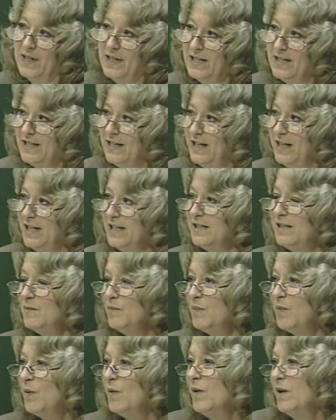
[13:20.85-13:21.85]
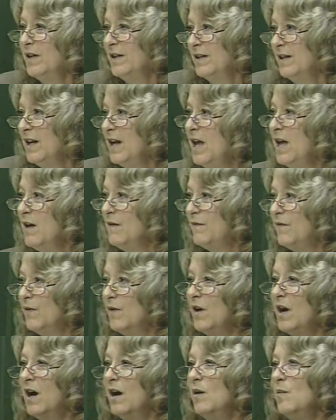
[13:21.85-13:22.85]
I said, it's important
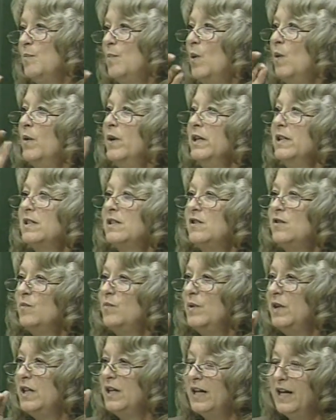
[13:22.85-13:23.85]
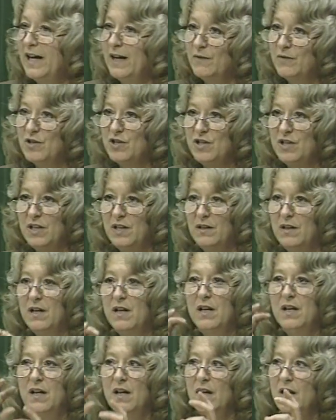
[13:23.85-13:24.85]
for our points to be couched in
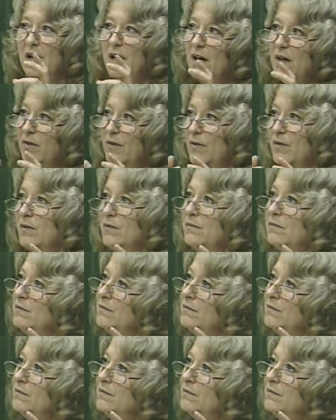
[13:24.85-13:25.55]
other